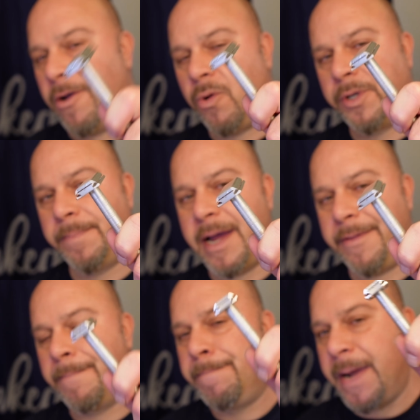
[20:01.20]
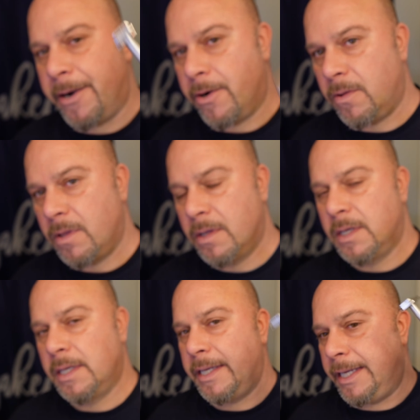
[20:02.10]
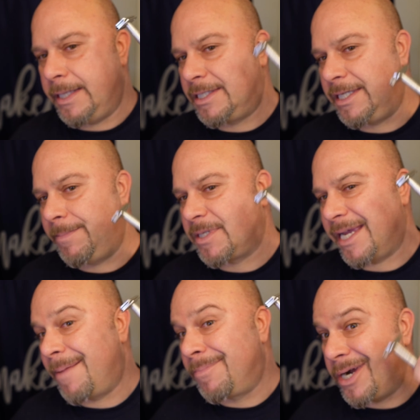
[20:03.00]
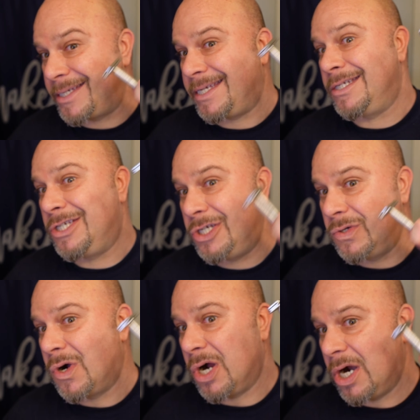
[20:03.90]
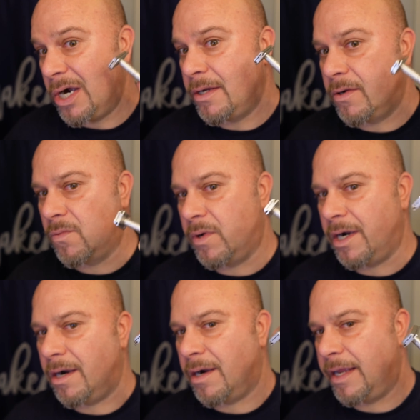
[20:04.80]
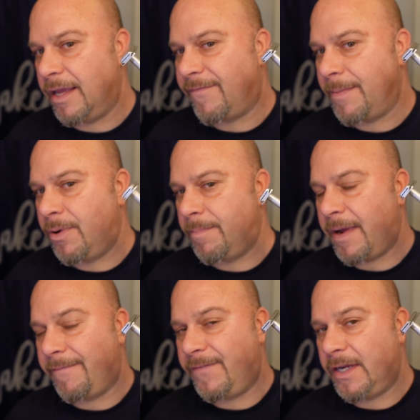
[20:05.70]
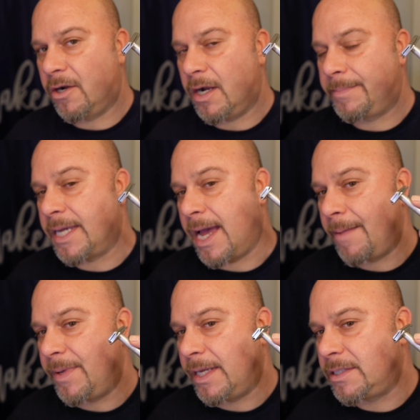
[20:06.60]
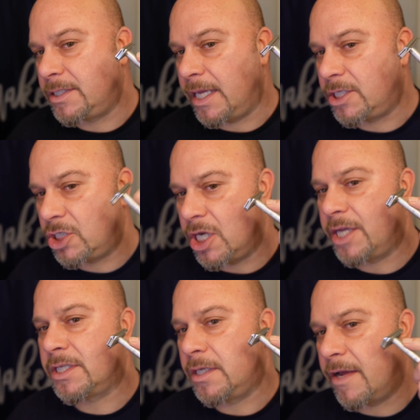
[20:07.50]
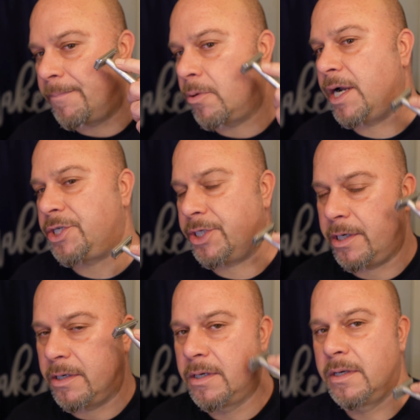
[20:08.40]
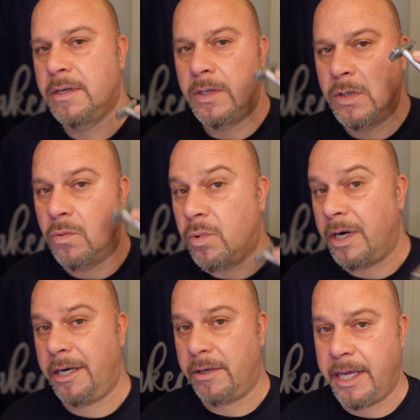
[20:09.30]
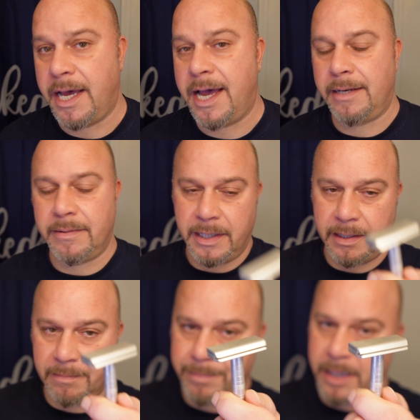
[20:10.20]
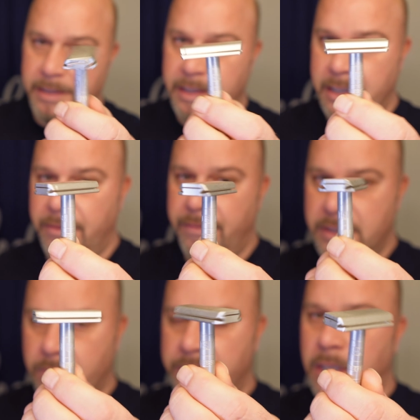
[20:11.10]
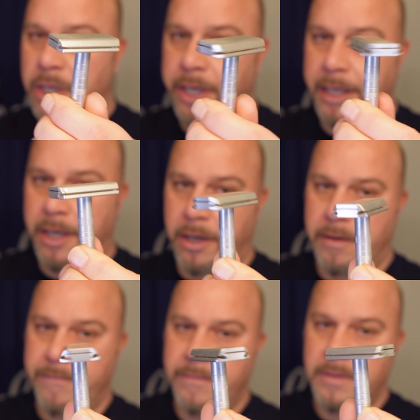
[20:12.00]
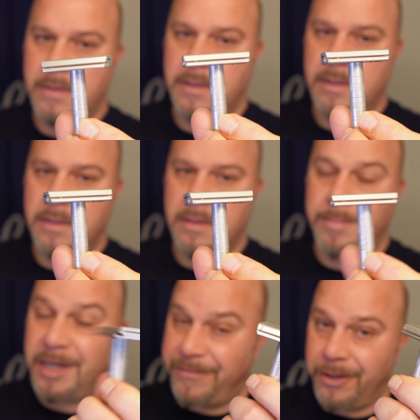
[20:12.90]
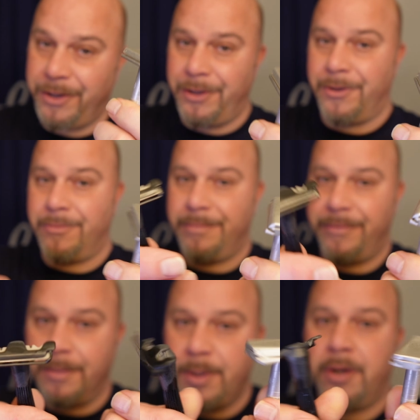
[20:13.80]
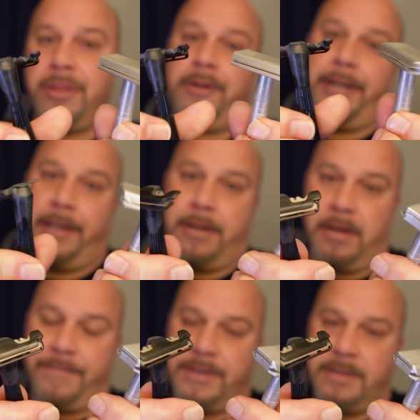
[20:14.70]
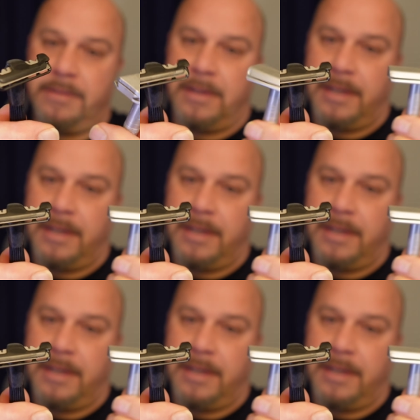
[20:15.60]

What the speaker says: hold it by the barrel, it seems like I'm pressing too hard, where if I put my finger up top, it's just enough pressure where it'll cut. But, you know, this one's a learning curve. But if you're new, they're both learning curves.